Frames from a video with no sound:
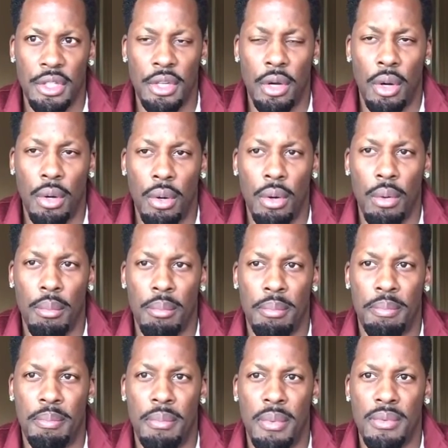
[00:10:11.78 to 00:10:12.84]
You know,
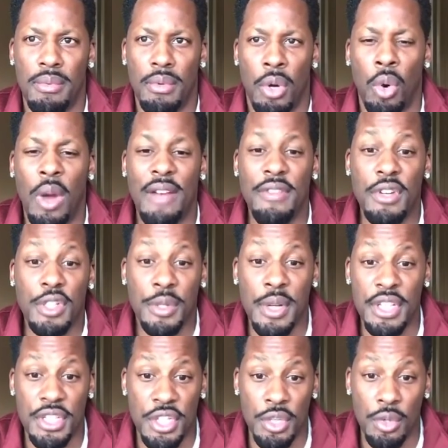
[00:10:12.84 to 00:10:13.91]
whoever
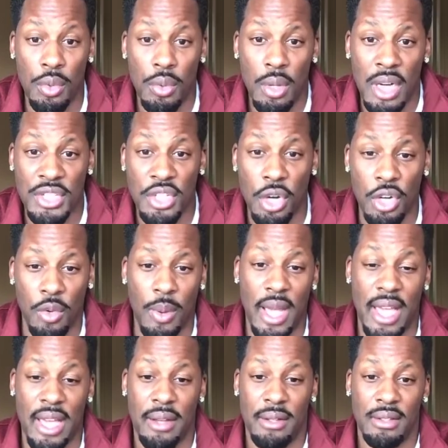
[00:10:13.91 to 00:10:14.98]
treats you a certain
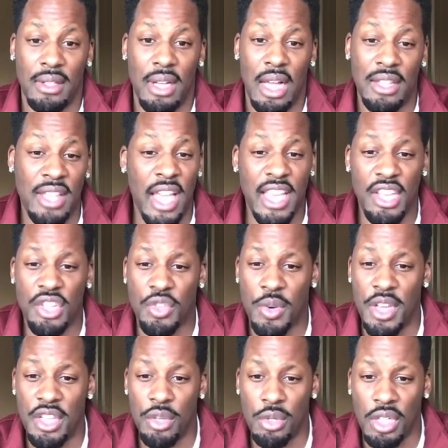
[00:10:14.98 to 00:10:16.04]
way, they could
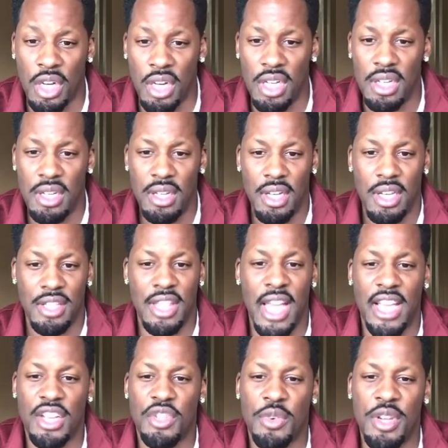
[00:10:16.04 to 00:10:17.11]
treat you good,
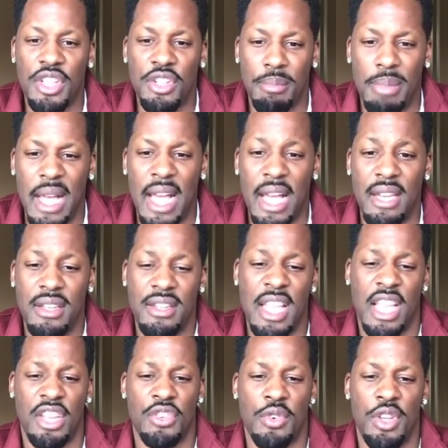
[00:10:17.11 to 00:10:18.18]
they could treat you
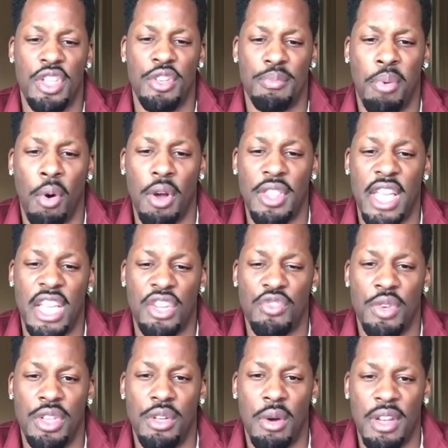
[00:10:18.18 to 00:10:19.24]
bad, they can treat you poor, they
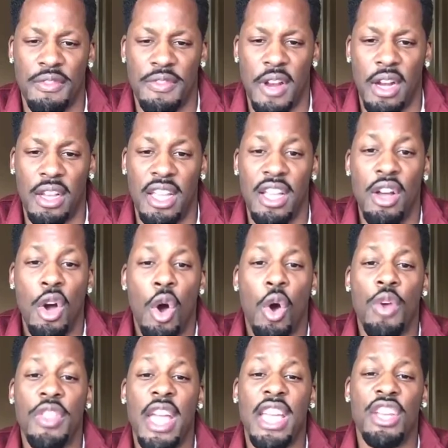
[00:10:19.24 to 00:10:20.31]
can treat you unfairly,
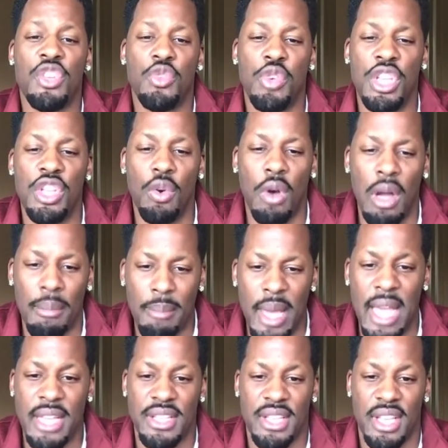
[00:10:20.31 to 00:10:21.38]
or they can treat you
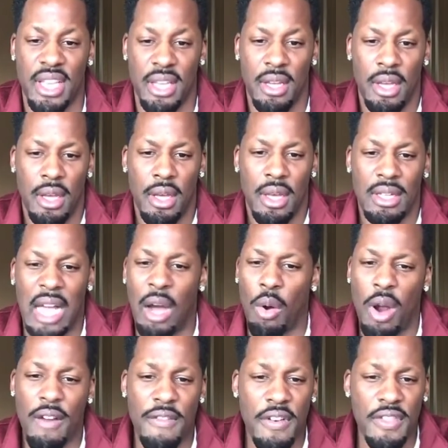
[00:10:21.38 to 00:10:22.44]
amazing.
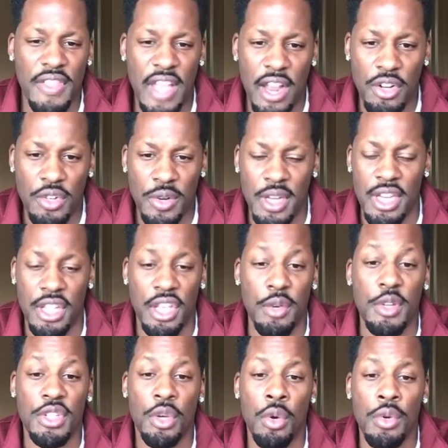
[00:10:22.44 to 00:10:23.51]
However they're treating
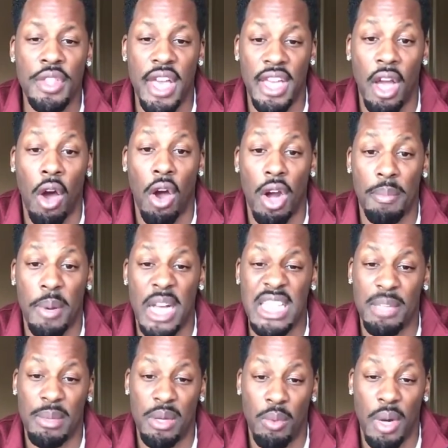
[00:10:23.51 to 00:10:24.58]
you is who they are,
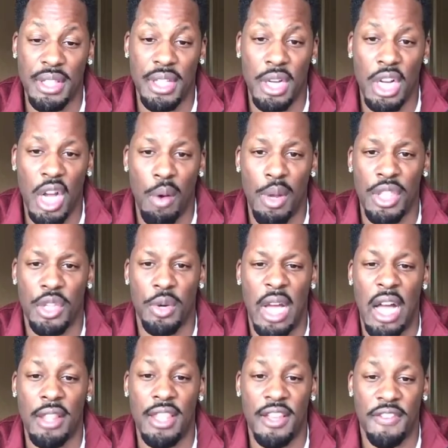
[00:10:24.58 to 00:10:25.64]
possibly what they're going
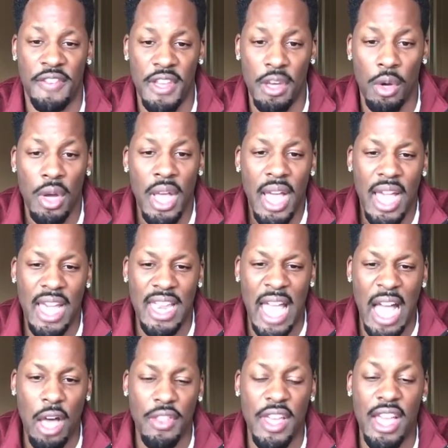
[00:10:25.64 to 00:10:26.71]
through, how they feel,
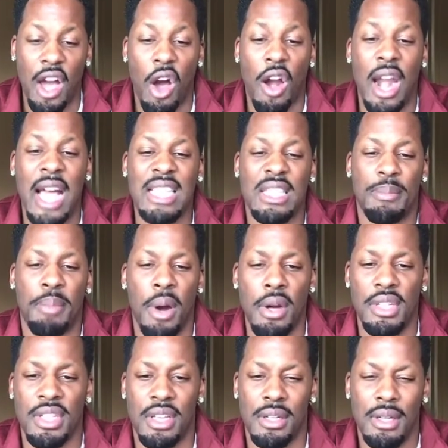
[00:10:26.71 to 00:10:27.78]
and how they are as a
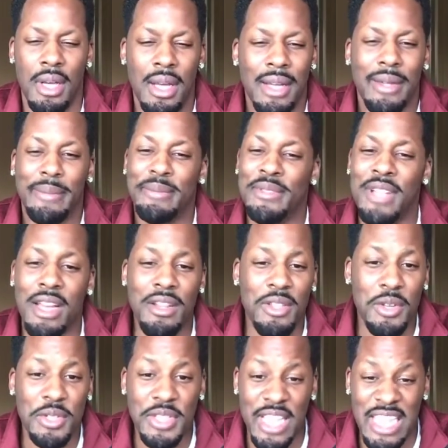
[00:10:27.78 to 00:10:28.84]
person. None
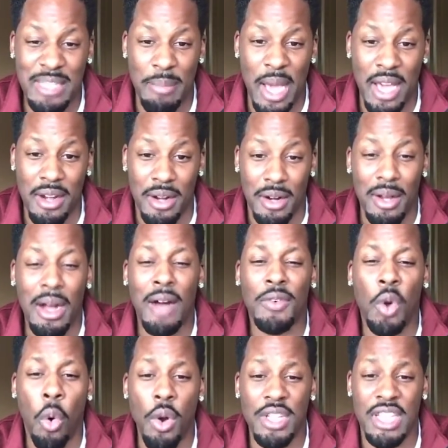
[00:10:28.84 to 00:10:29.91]
of those things matter.
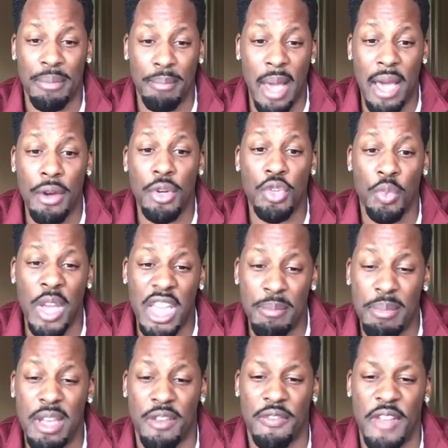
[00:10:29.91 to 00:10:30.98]
Of course it matters. We
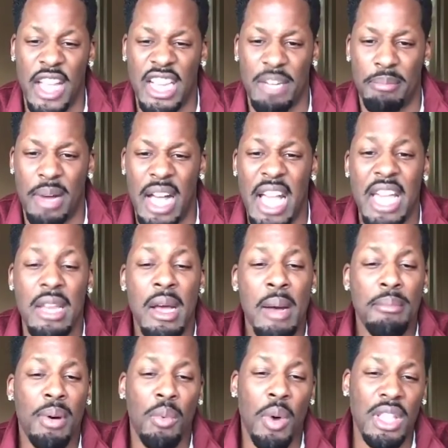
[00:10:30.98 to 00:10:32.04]
can be affected by it,
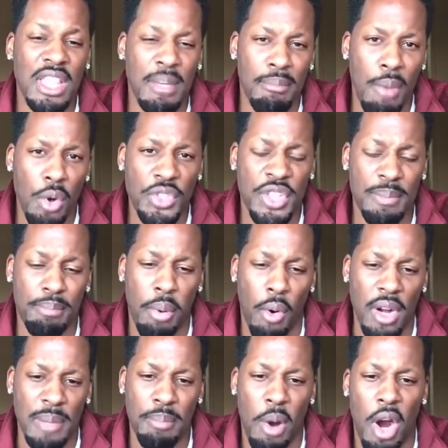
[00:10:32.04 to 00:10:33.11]
but what the most
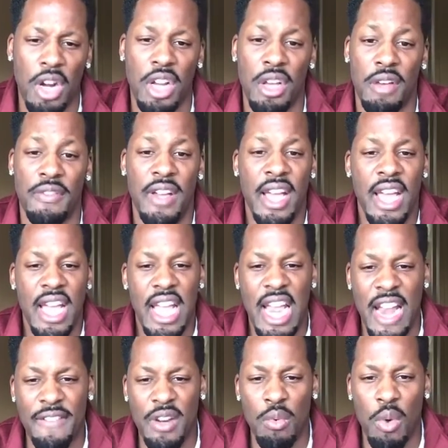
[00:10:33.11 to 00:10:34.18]
important part of
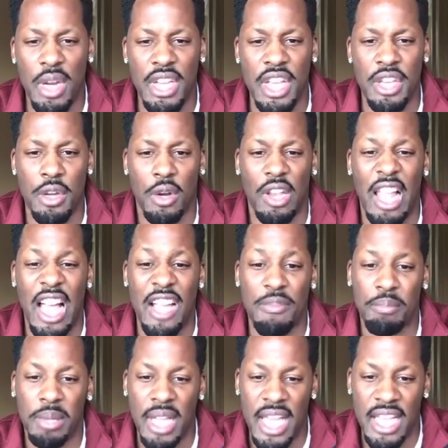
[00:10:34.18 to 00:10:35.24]
everyone in your
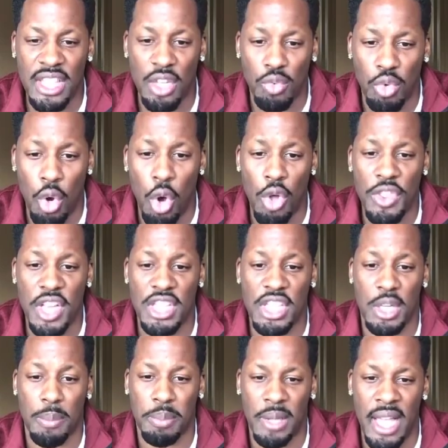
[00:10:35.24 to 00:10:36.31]
life playing the role
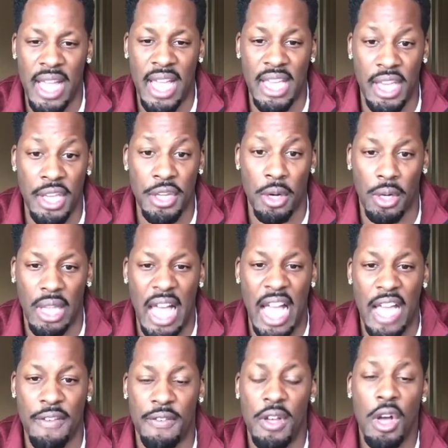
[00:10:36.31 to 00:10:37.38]
that they're playing in your
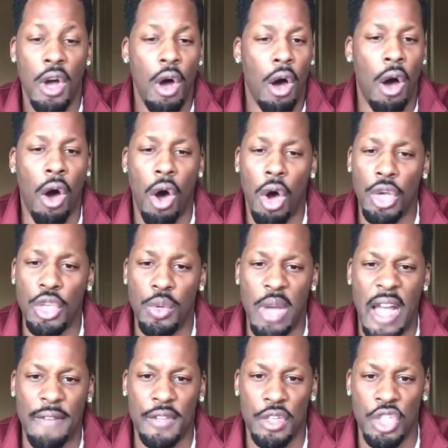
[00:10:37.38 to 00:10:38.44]
life, all you
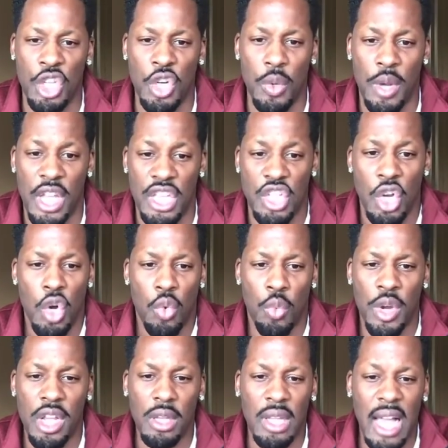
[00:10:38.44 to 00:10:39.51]
have to do is
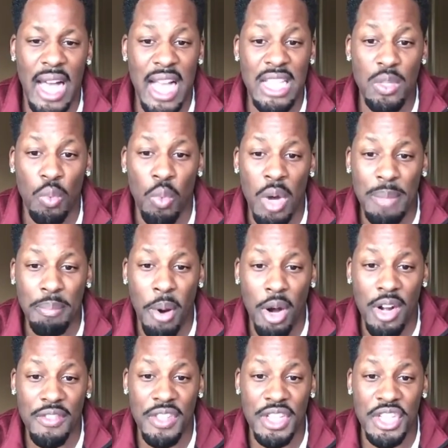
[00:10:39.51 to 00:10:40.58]
realize what
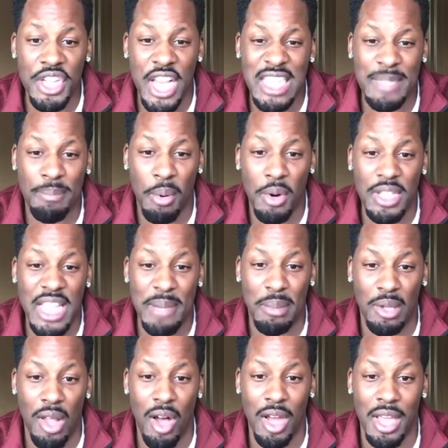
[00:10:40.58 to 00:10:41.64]
part of the chessboard they
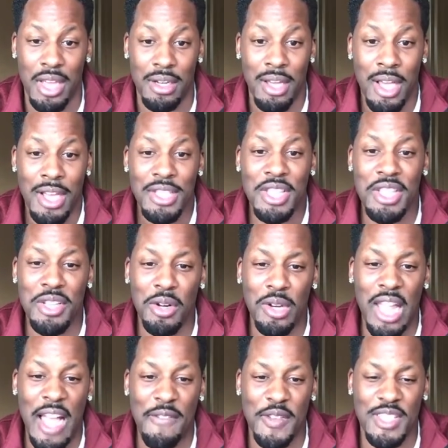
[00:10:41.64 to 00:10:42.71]
belong in. See,
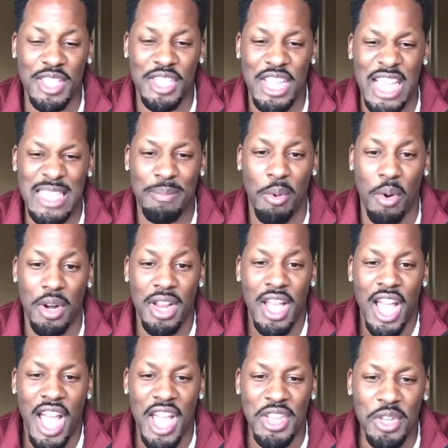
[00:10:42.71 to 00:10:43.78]
your life is a
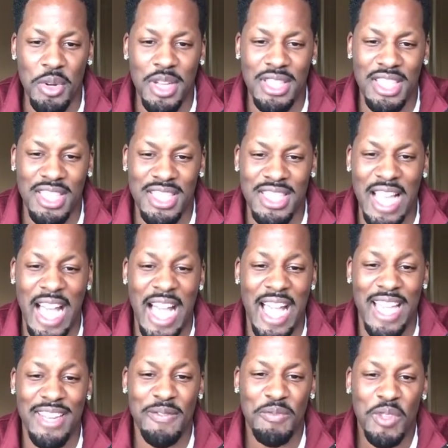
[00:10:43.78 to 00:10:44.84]
chessboard, and you get to
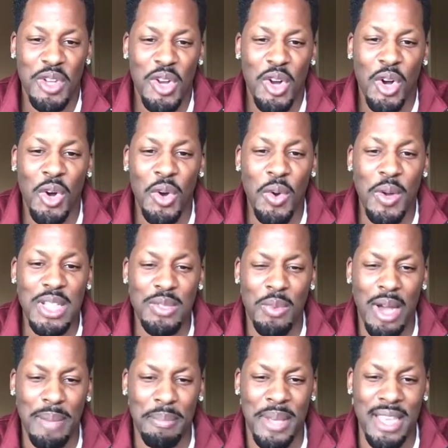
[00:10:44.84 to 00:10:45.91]
decide who is
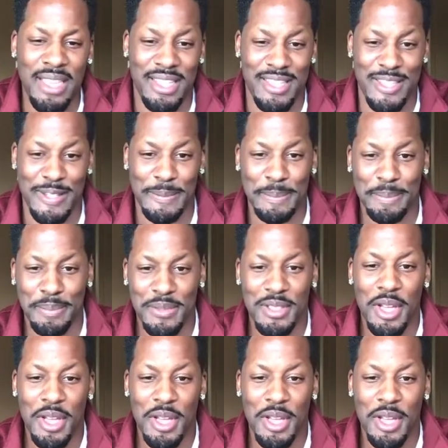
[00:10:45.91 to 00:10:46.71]
what piece.